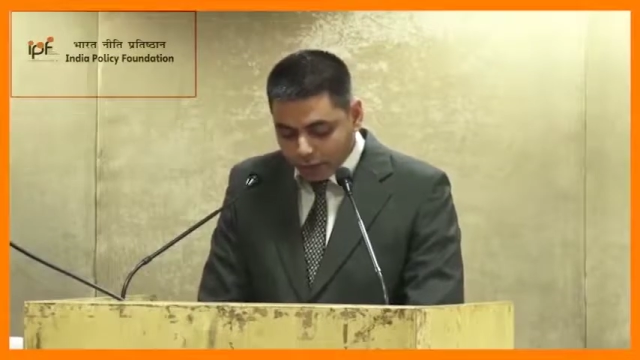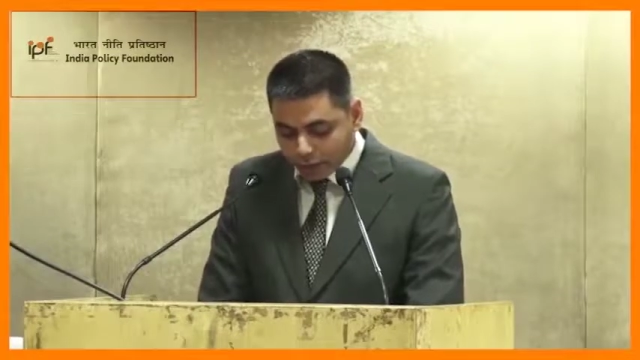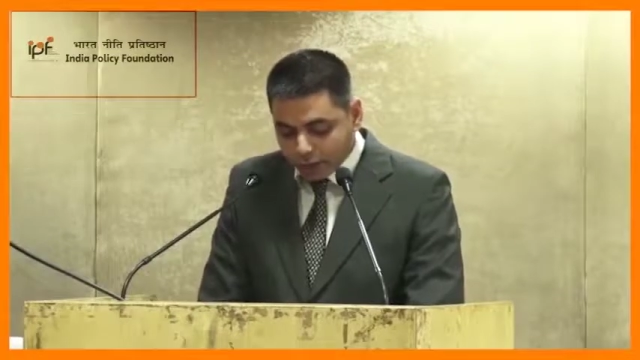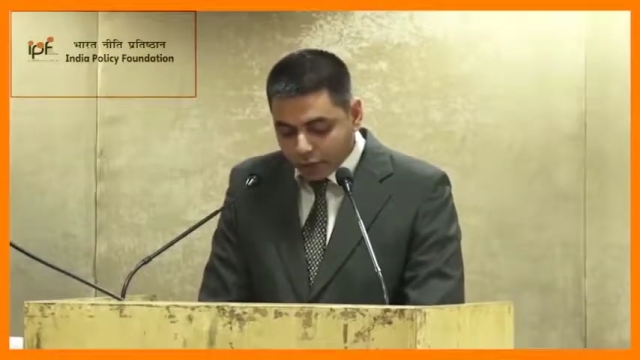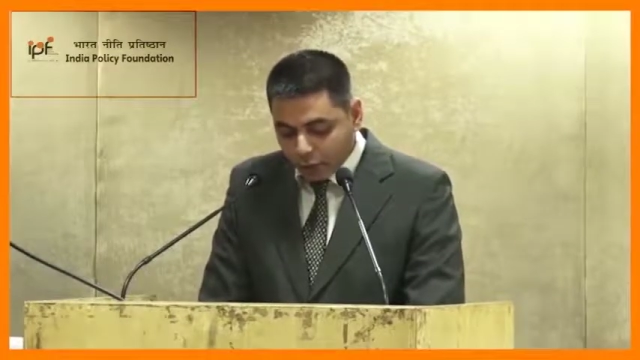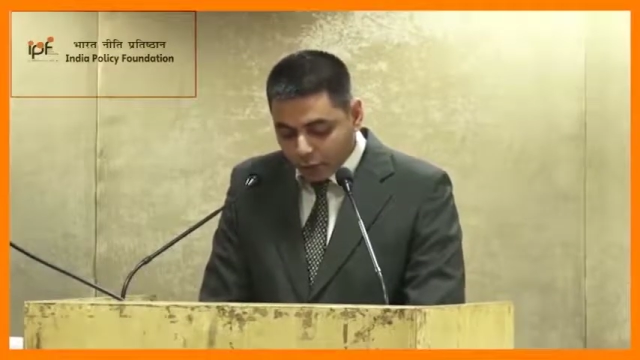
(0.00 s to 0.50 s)

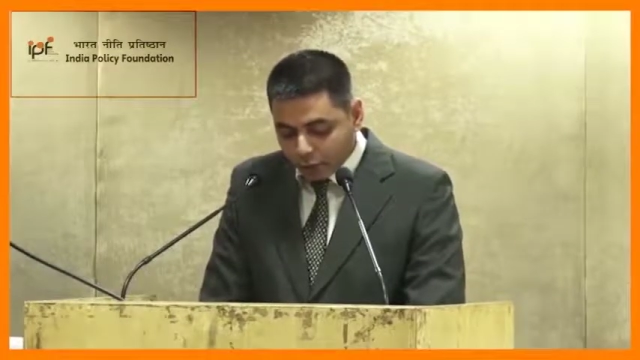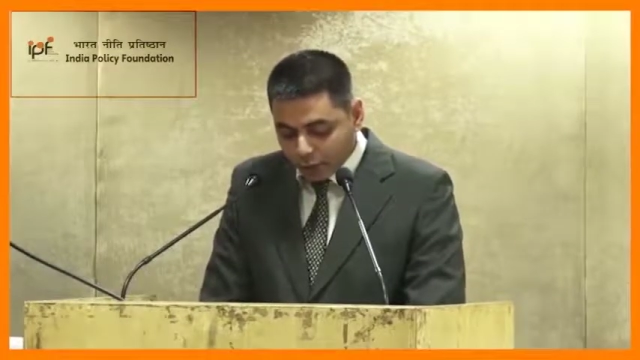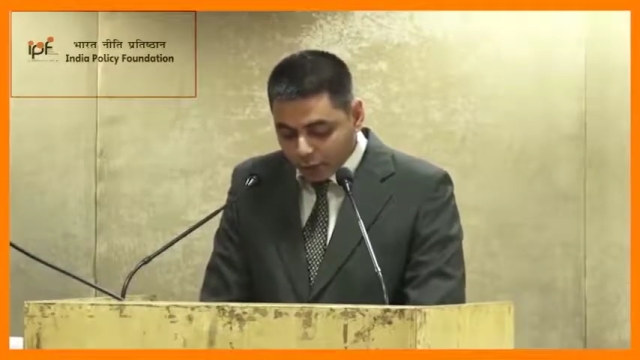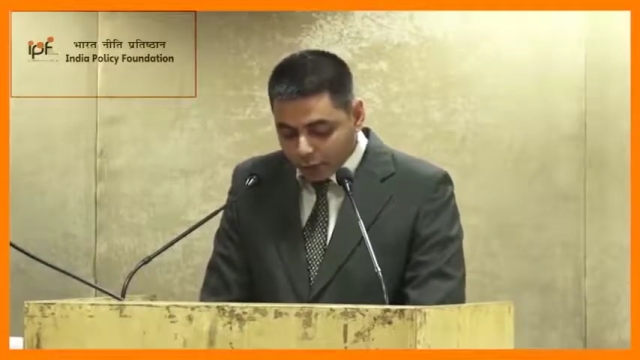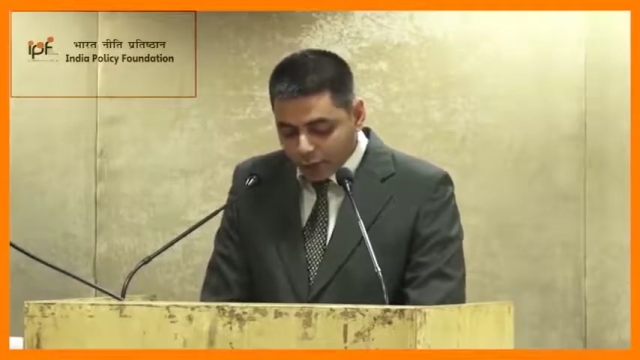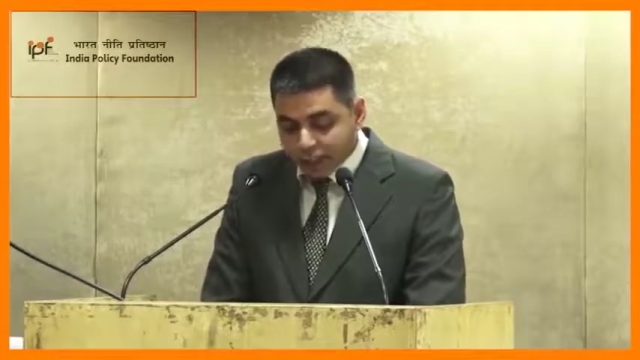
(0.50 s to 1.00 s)
by the non
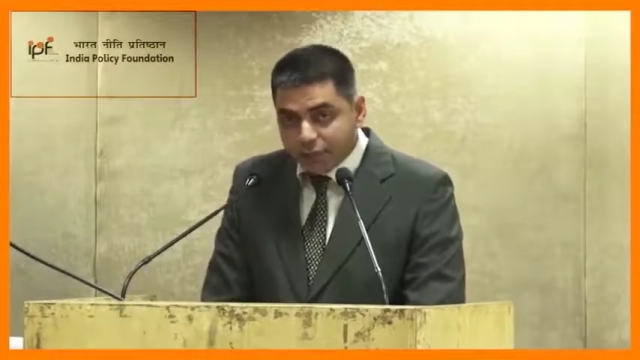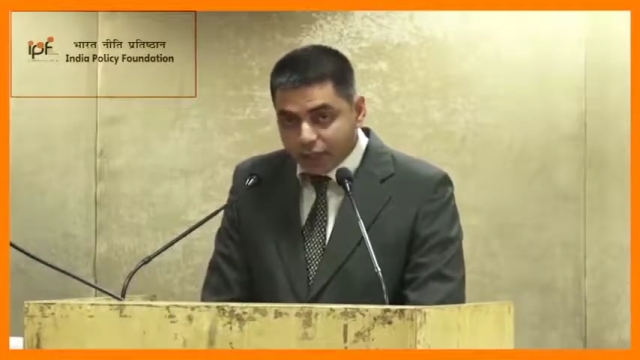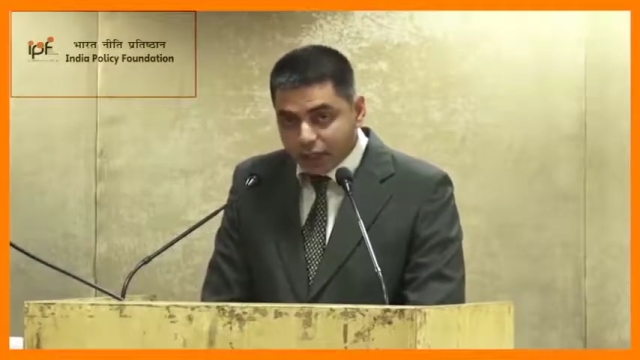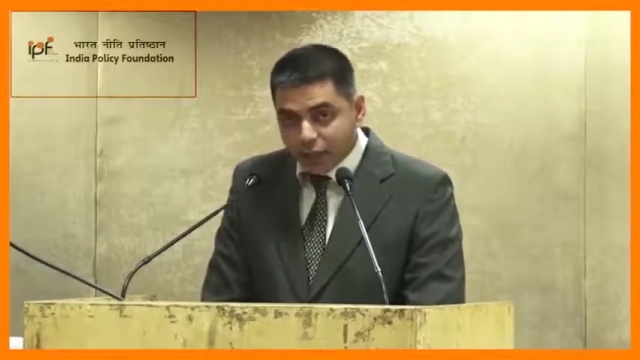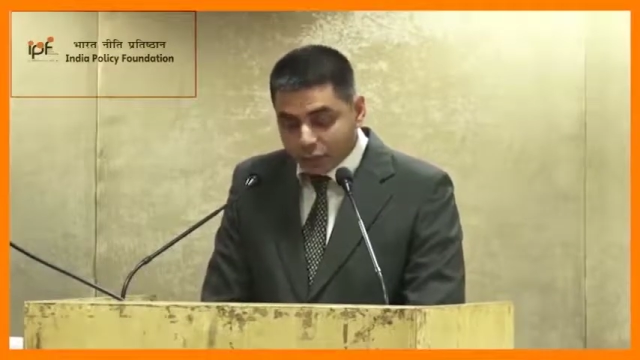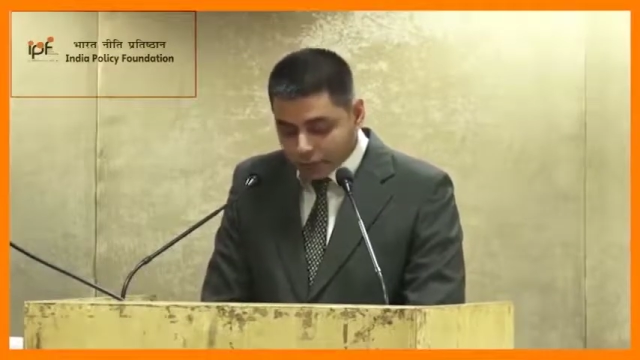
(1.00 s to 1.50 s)
Bengali
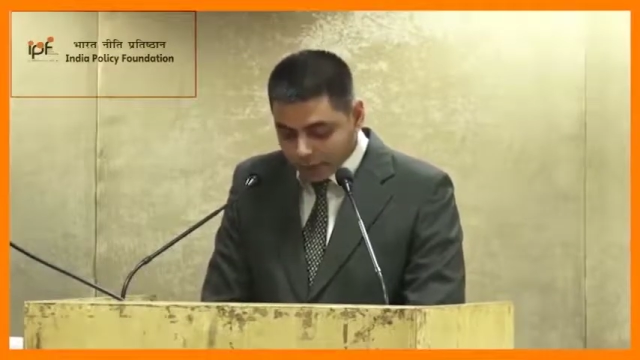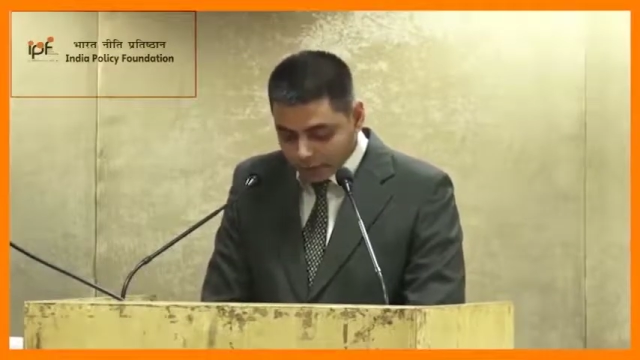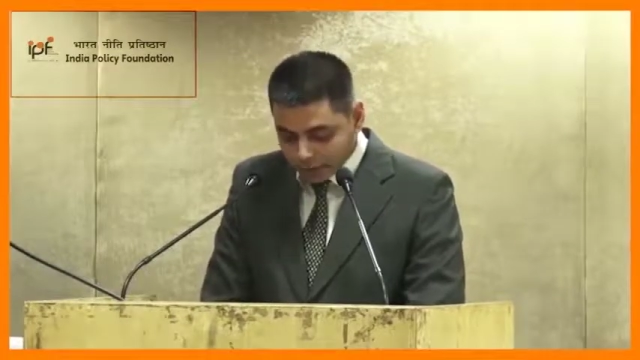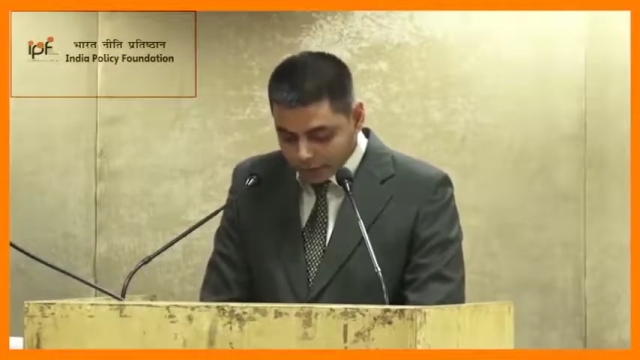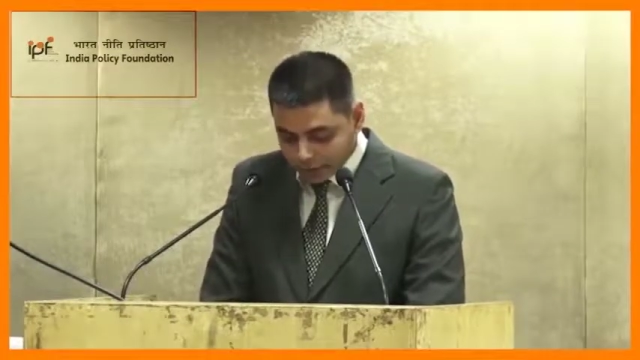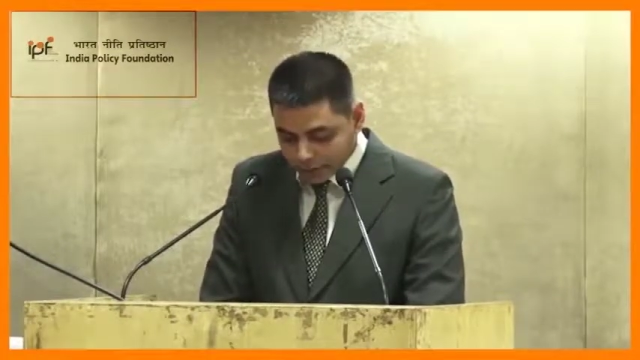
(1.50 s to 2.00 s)
speaking
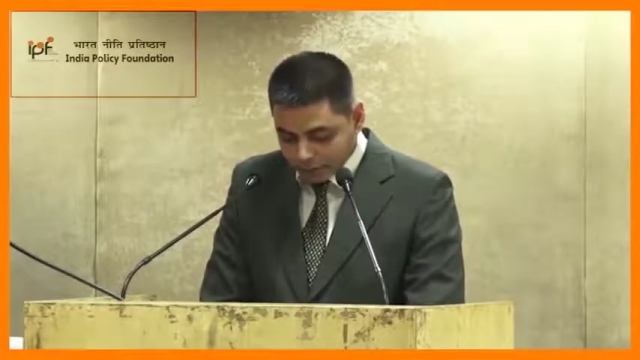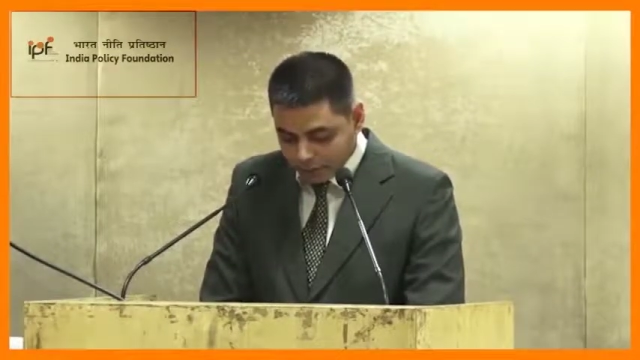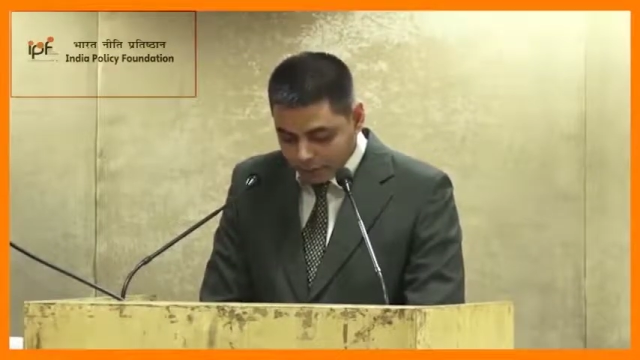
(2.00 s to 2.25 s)
Muslims.